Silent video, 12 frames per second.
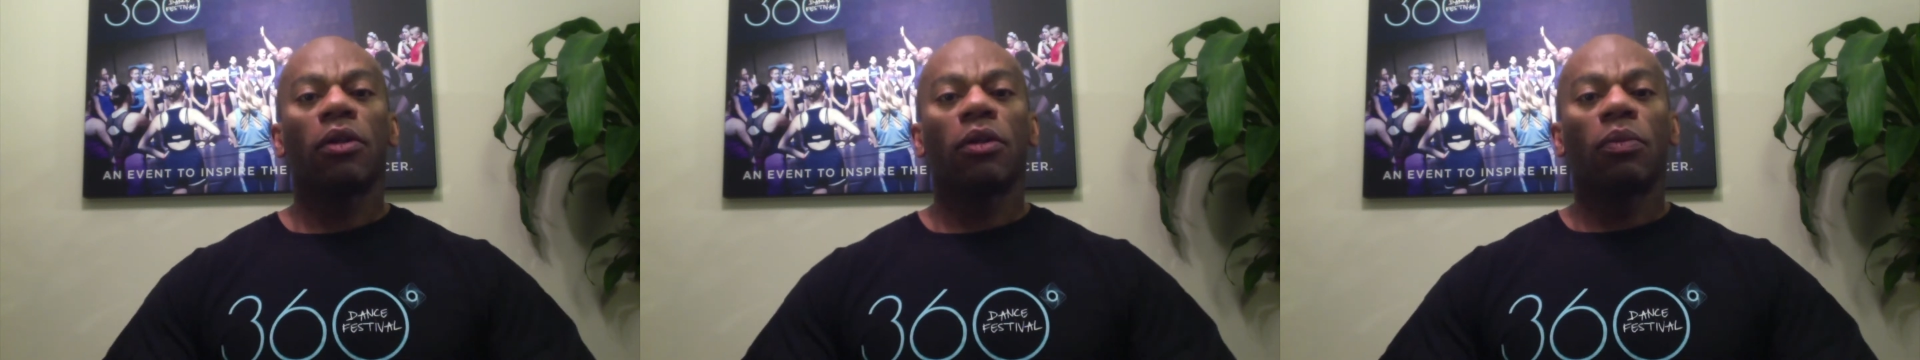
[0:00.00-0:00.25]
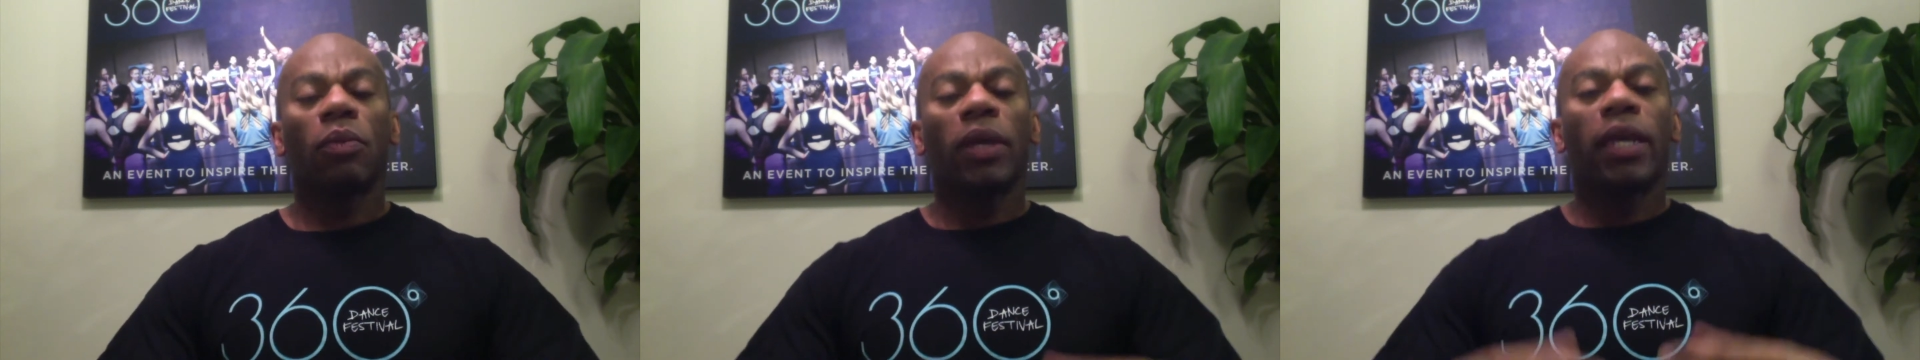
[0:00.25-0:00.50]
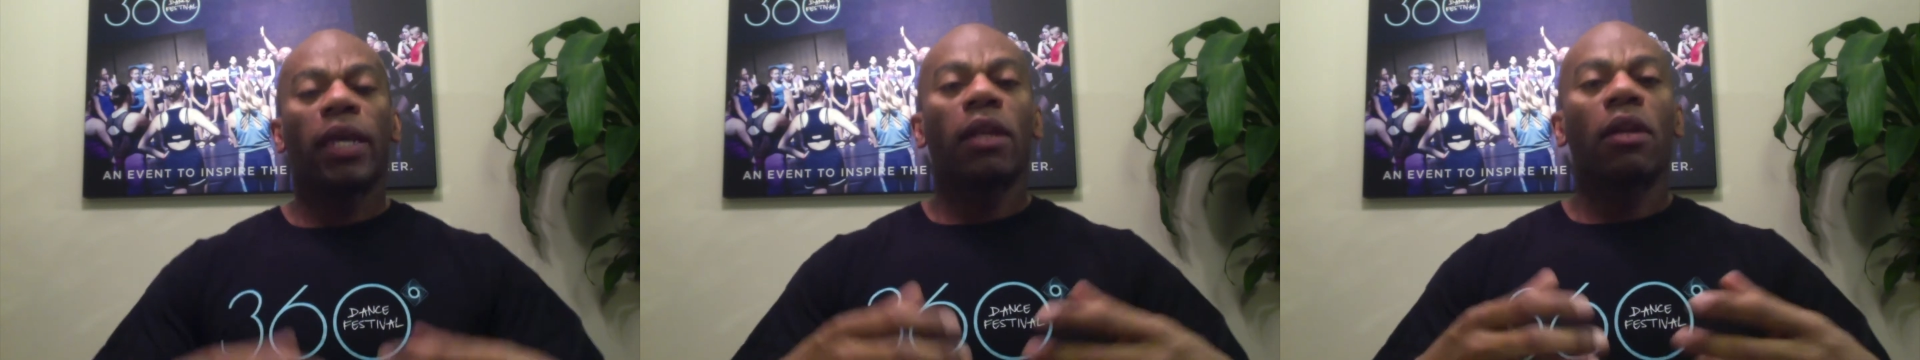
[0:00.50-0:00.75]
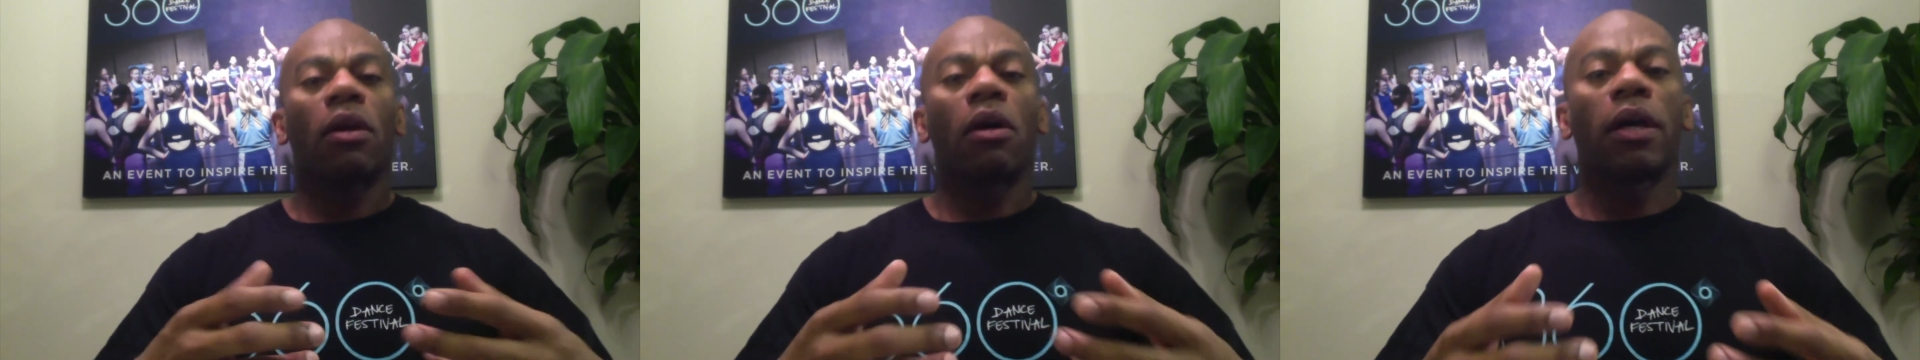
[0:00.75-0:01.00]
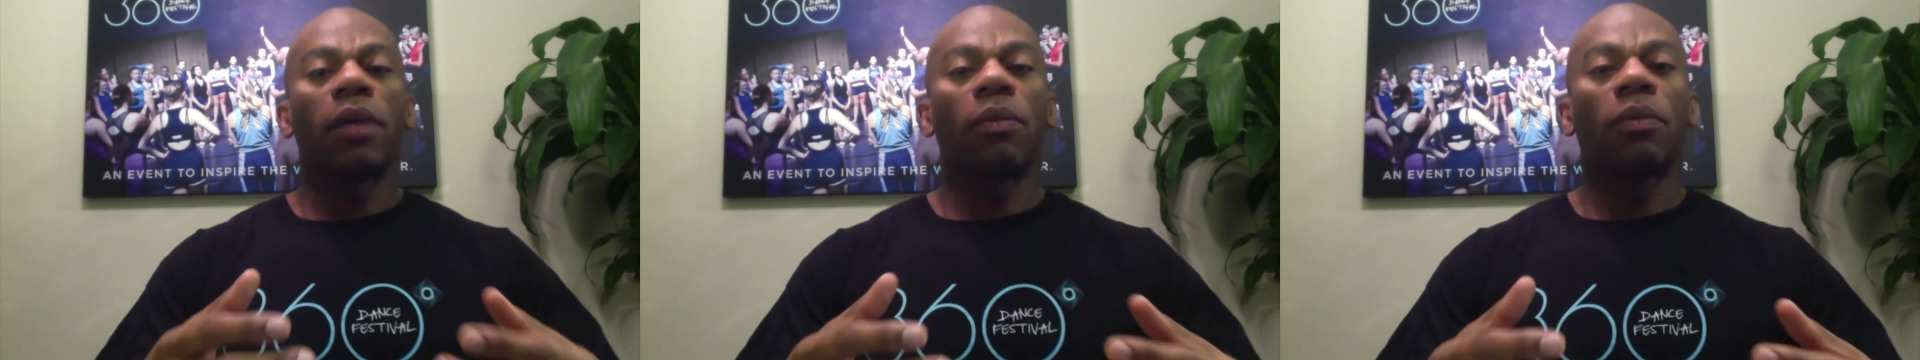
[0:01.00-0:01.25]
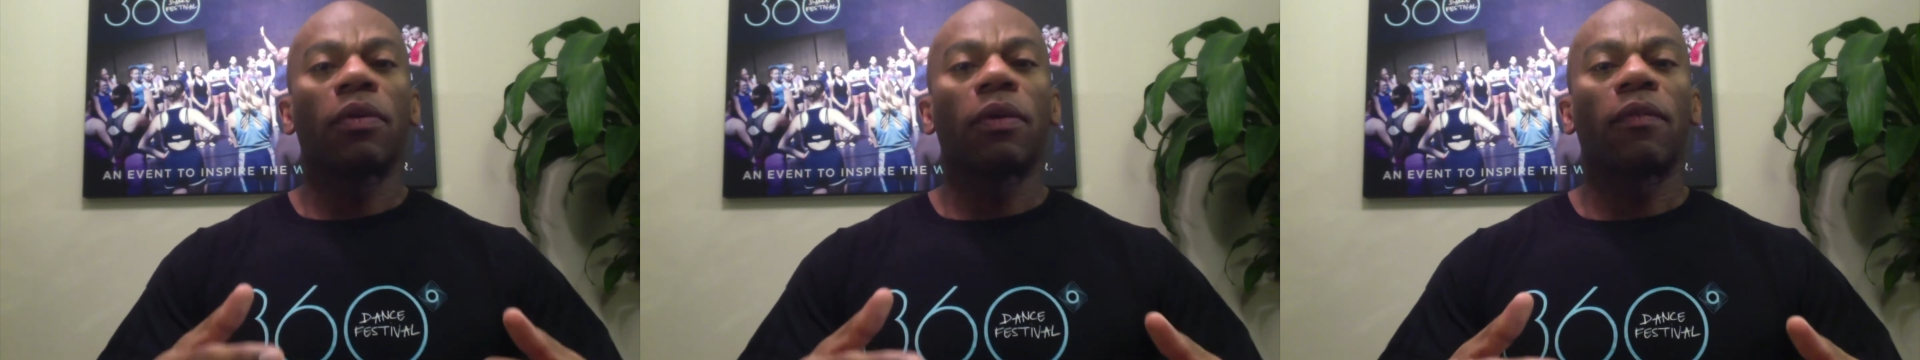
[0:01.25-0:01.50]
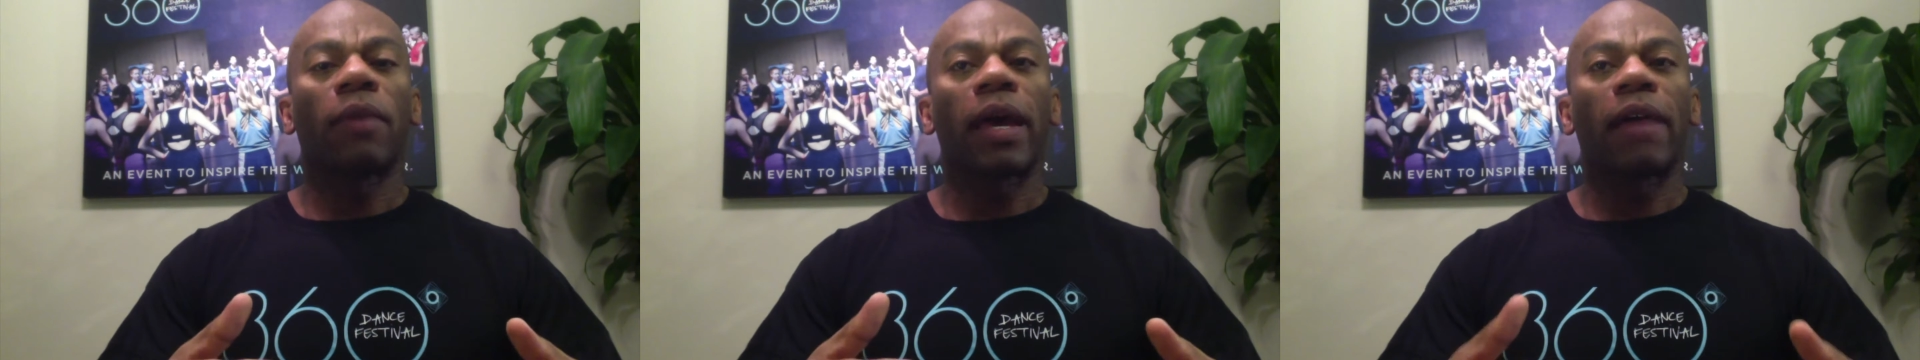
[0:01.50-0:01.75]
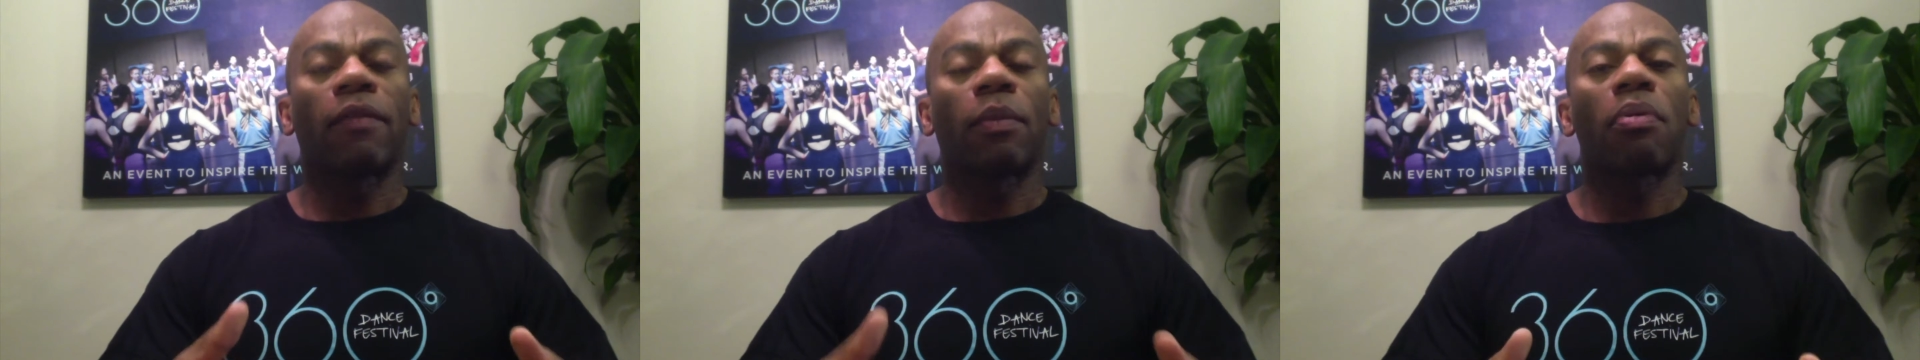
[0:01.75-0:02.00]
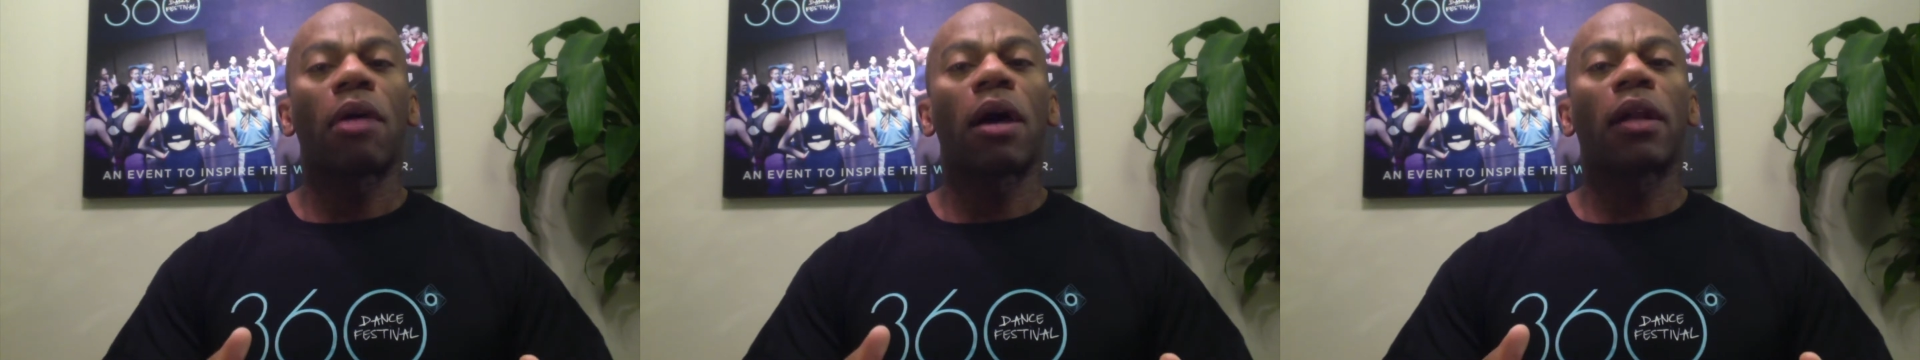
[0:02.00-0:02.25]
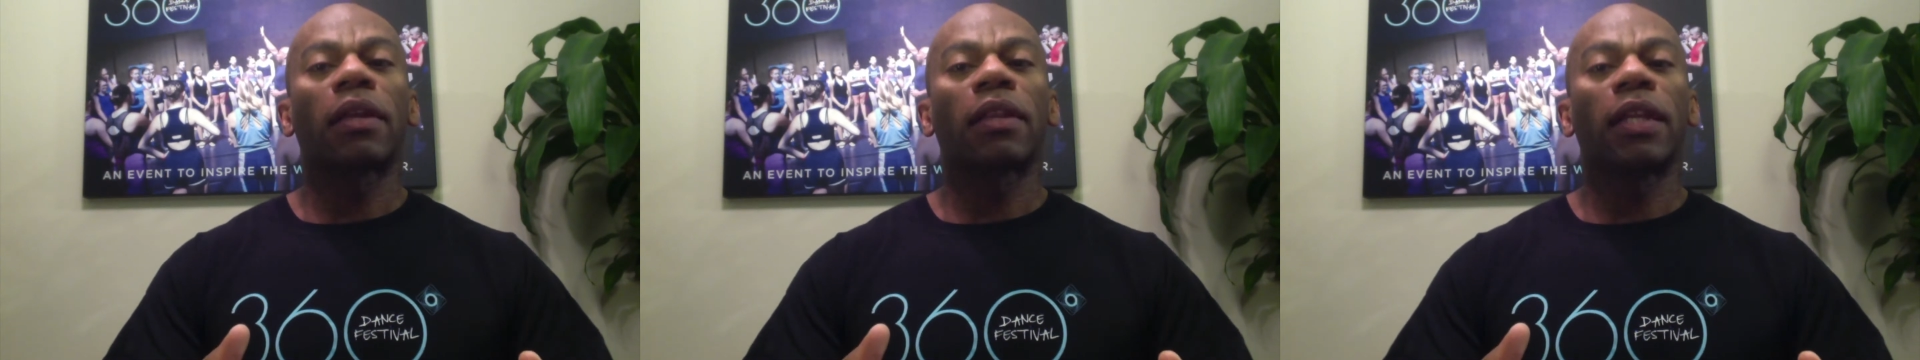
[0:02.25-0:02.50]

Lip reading: we'll have a product